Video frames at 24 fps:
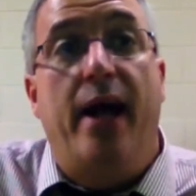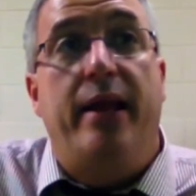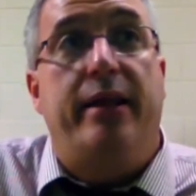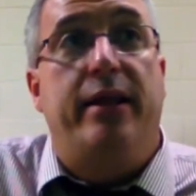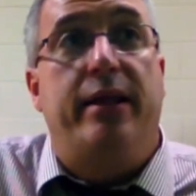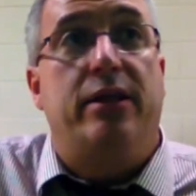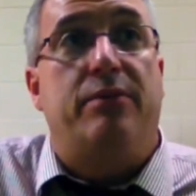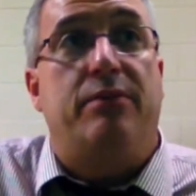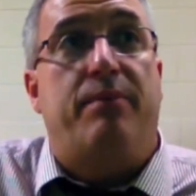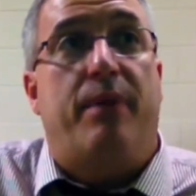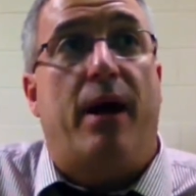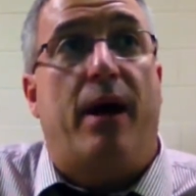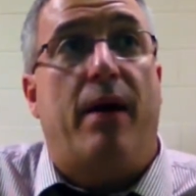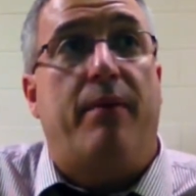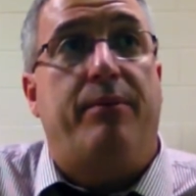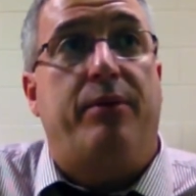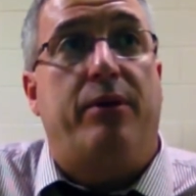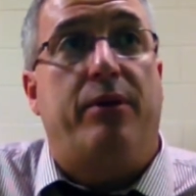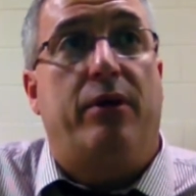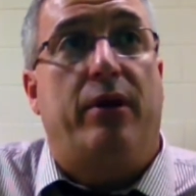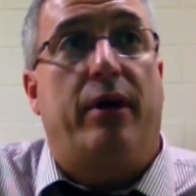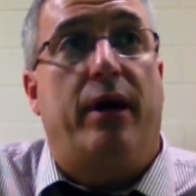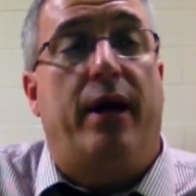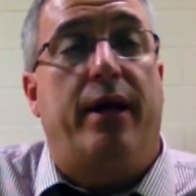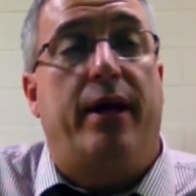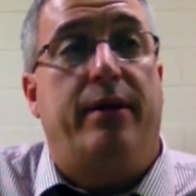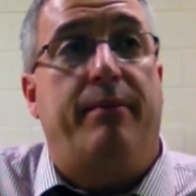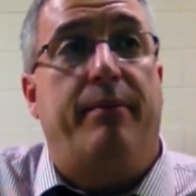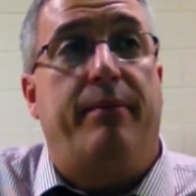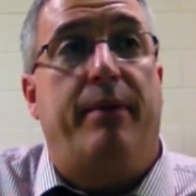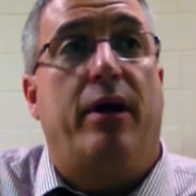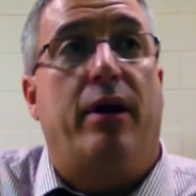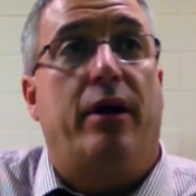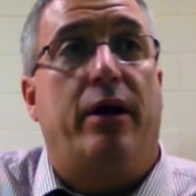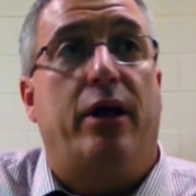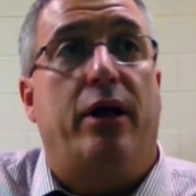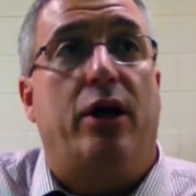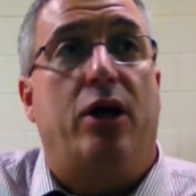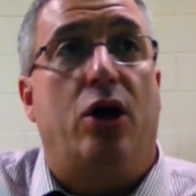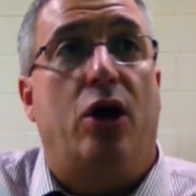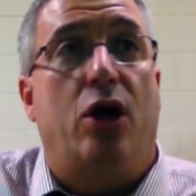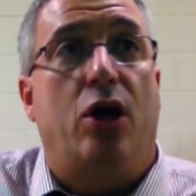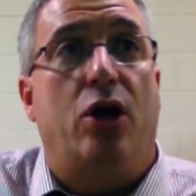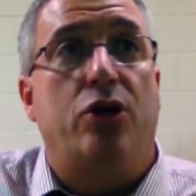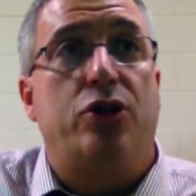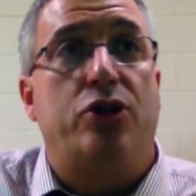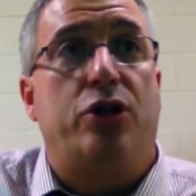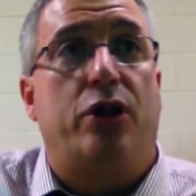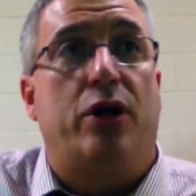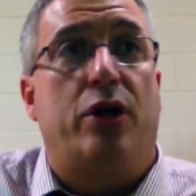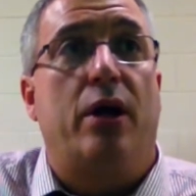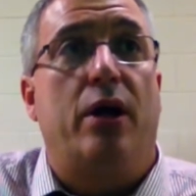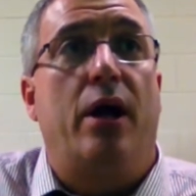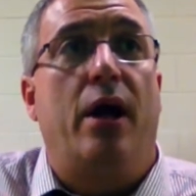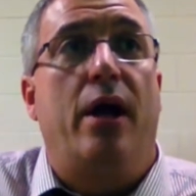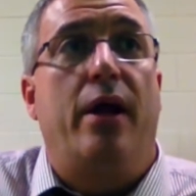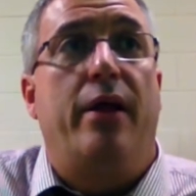this popular and American culture.